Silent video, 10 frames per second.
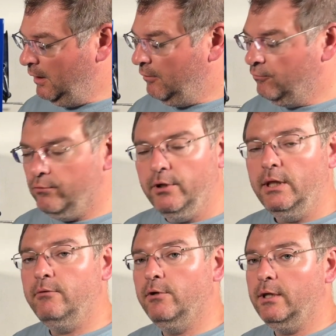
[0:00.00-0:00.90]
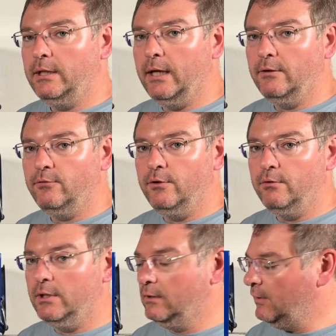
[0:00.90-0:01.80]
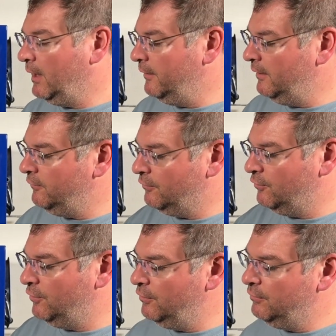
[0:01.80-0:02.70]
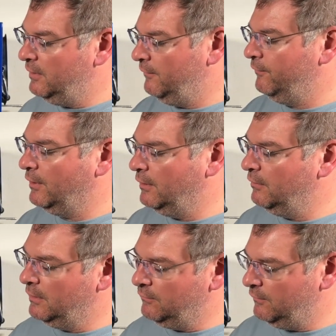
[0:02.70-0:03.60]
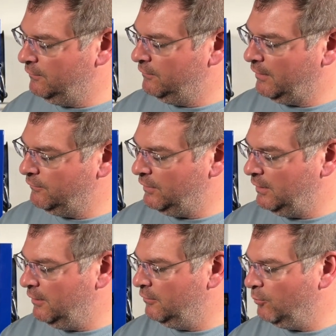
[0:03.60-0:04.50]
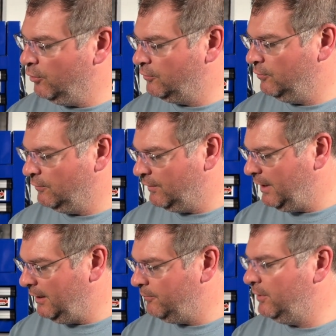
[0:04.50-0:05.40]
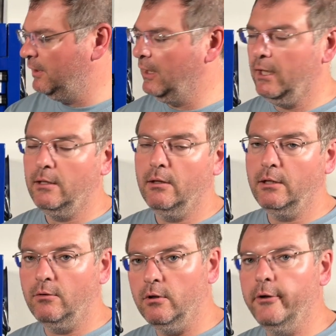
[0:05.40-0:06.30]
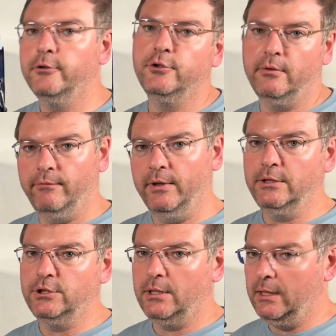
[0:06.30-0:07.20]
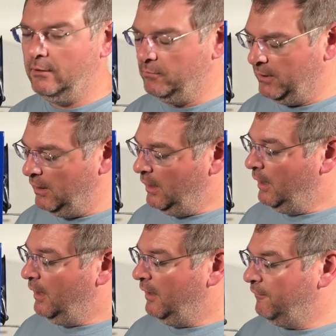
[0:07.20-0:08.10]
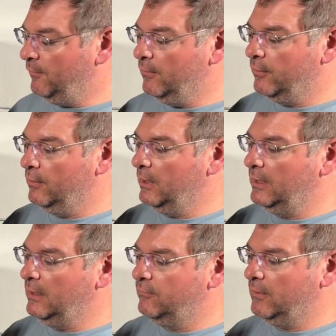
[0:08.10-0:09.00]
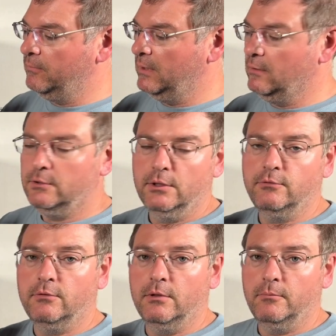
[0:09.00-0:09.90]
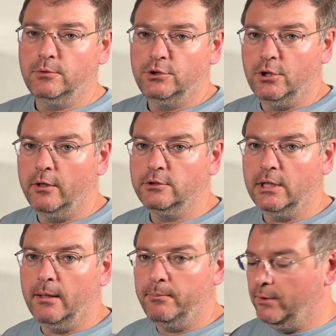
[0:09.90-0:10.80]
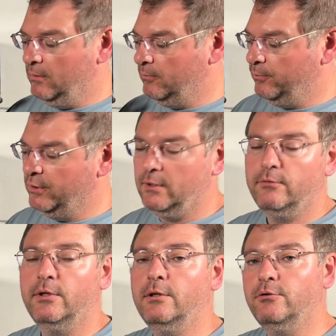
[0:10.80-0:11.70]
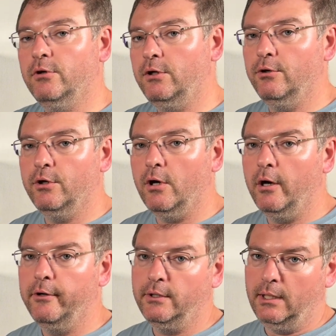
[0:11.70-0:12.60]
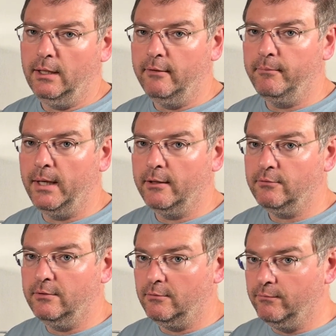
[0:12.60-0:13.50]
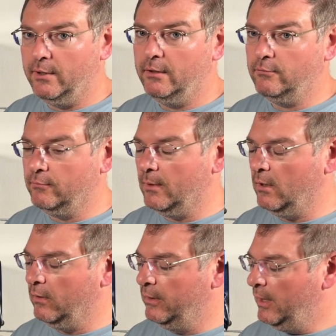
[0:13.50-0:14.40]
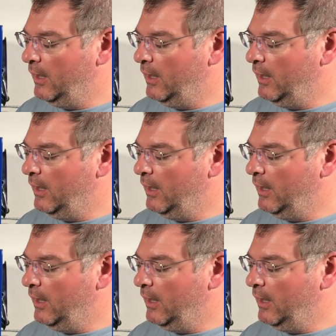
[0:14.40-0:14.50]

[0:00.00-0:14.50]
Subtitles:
Really, really nice unit. These are two different units. This is obviously geared more towards camping and like larger inflation needs, but if you literally need something to just charge up, put this in the trunk of your car in the glove box because it's very small,